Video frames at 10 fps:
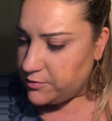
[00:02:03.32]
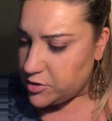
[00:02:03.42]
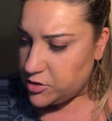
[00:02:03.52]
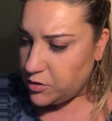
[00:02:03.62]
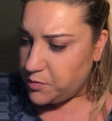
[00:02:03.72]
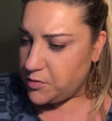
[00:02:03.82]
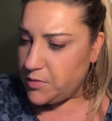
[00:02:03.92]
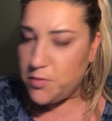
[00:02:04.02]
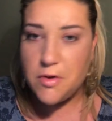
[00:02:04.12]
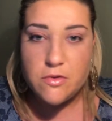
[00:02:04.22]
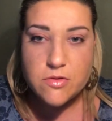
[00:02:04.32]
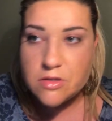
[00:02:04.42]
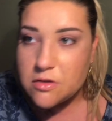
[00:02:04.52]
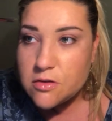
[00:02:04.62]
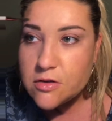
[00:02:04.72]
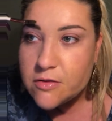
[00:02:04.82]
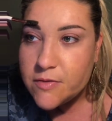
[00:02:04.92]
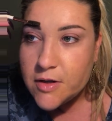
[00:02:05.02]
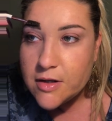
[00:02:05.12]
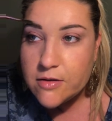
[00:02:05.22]
have just topped up my brows, and I
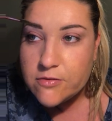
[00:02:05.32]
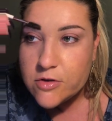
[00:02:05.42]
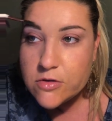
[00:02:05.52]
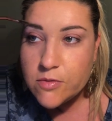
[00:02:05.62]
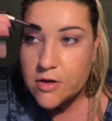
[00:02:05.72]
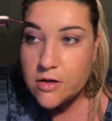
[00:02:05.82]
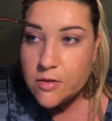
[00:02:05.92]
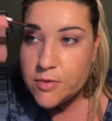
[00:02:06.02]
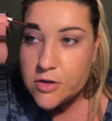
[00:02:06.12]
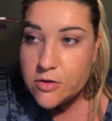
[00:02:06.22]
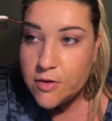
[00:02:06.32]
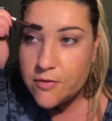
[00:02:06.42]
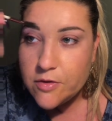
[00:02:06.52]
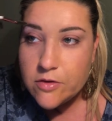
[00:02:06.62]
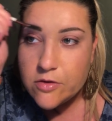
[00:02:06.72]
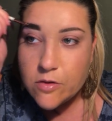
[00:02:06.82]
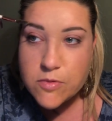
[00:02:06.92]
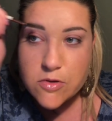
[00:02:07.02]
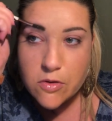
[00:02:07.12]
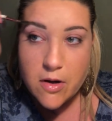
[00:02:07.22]
feel like I've just went a little bit too heavy on the
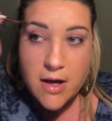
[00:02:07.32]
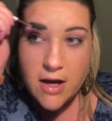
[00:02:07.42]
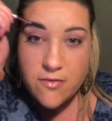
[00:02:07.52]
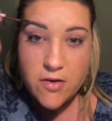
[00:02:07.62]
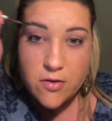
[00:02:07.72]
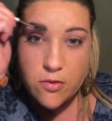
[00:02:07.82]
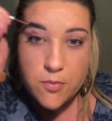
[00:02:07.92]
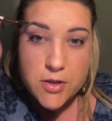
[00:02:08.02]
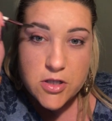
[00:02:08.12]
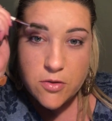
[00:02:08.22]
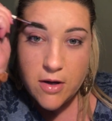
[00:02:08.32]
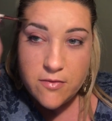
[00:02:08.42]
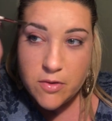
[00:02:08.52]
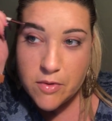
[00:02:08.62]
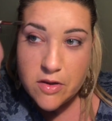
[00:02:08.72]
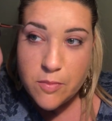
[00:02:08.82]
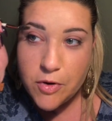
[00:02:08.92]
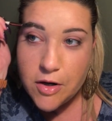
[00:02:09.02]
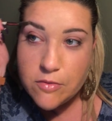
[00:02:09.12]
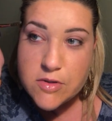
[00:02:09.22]
top. So if you ever go a bit too heavy with your
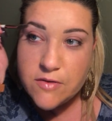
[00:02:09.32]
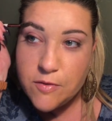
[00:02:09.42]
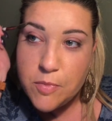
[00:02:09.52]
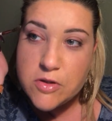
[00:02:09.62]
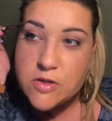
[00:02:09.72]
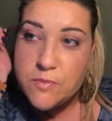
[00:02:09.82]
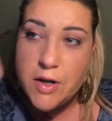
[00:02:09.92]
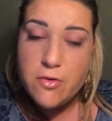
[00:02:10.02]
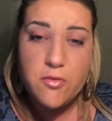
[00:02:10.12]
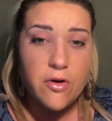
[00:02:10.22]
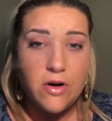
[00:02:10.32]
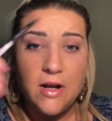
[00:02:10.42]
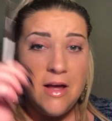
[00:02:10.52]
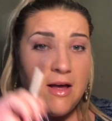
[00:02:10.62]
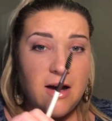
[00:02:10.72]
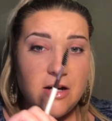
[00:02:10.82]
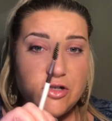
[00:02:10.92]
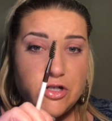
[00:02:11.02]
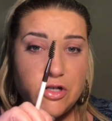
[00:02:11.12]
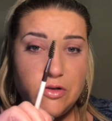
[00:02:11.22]
brows, if you put some powder on, I'll
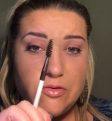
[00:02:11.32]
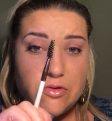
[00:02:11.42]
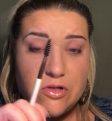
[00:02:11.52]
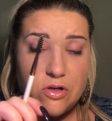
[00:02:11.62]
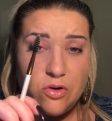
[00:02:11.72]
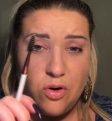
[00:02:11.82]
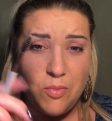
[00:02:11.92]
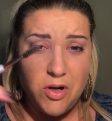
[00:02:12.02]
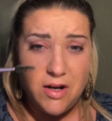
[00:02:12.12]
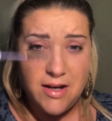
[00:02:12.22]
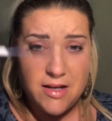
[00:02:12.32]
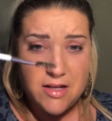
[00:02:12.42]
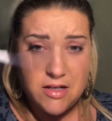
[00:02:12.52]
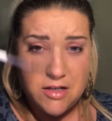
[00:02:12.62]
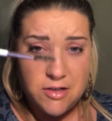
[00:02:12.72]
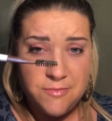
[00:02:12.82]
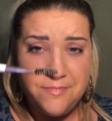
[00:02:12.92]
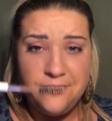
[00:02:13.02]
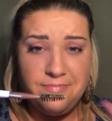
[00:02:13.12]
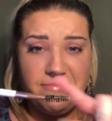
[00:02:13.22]
just use a normal, like
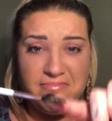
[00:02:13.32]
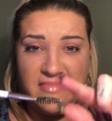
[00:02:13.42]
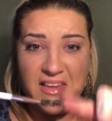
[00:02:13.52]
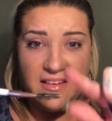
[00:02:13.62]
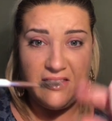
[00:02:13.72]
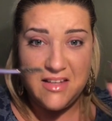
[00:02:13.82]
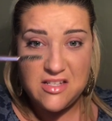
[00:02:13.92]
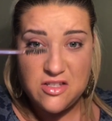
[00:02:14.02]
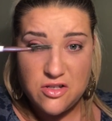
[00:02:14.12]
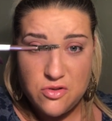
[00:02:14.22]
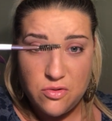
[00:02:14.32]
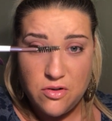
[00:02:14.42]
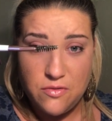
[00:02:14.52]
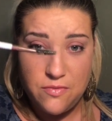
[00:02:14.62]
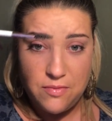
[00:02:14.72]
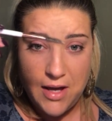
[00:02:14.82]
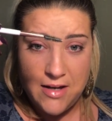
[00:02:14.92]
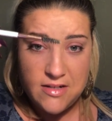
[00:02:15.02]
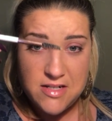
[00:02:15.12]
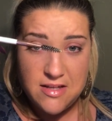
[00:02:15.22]
this sort of
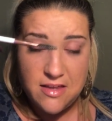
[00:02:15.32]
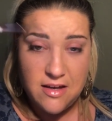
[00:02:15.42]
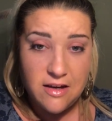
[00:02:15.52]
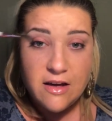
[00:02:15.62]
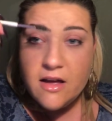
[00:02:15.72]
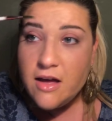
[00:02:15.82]
endy thing,